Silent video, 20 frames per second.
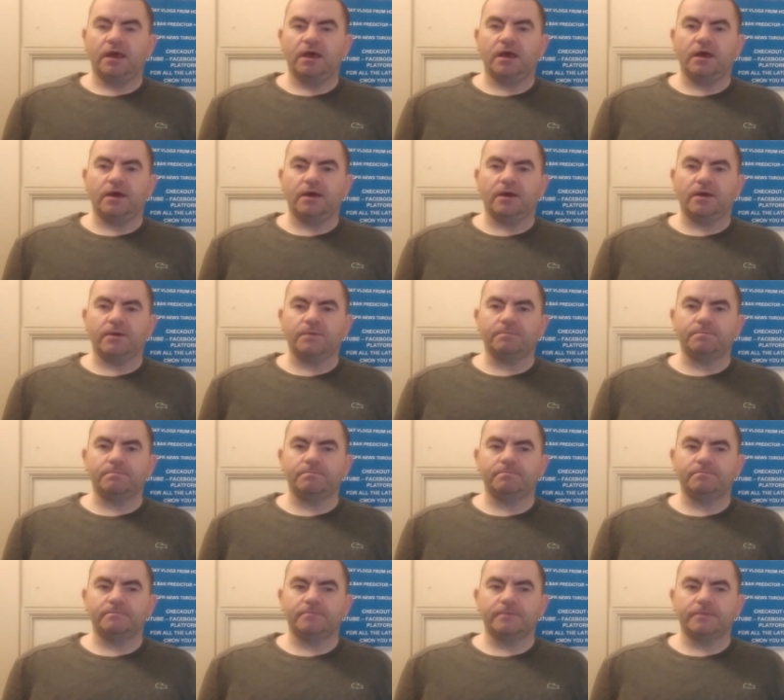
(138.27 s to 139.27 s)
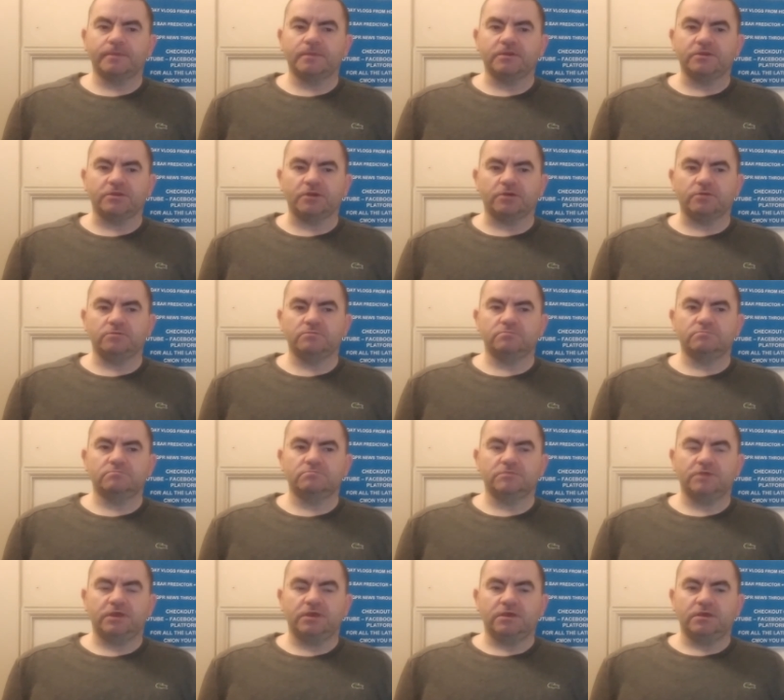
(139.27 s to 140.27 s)
And
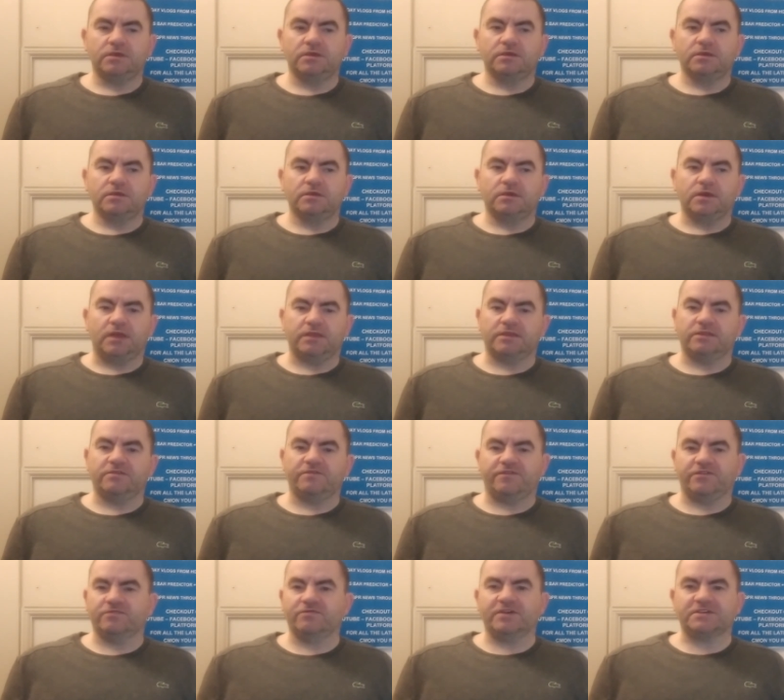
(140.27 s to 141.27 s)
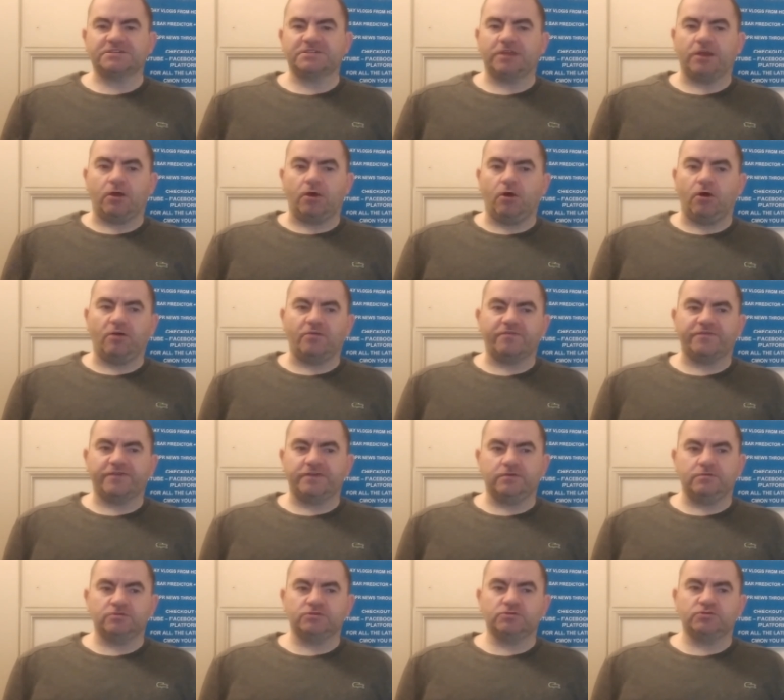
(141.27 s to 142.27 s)
then for the rest of that half,
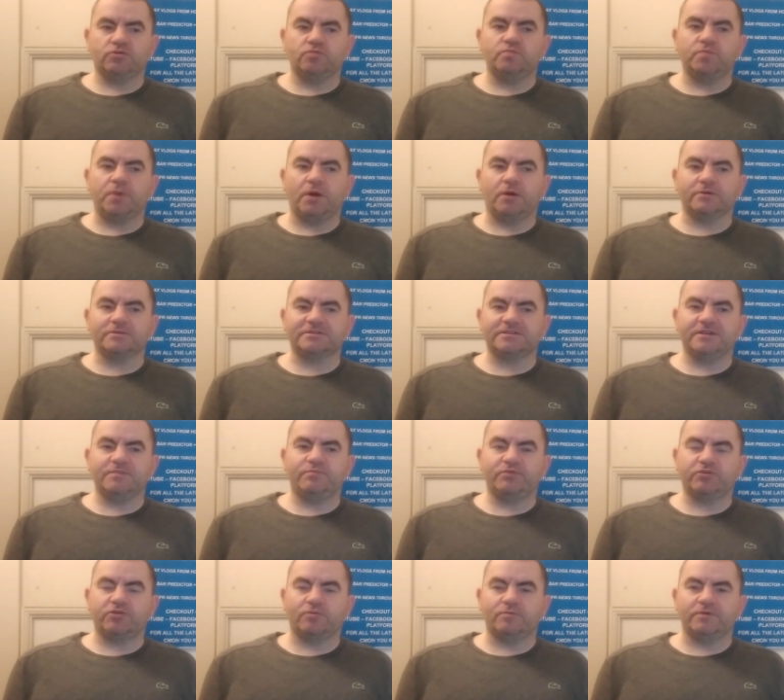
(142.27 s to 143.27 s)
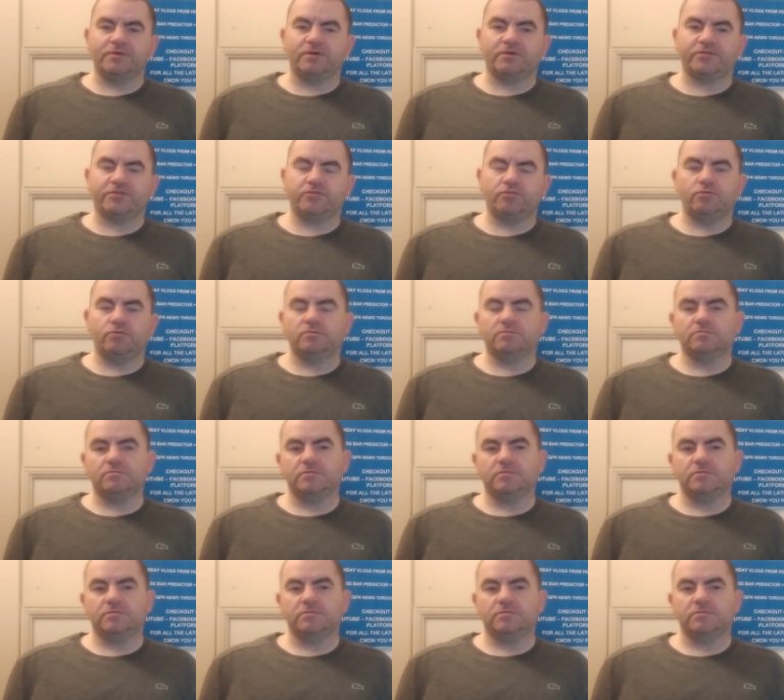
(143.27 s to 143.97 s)
it was all Barnsley predominantly, I thought.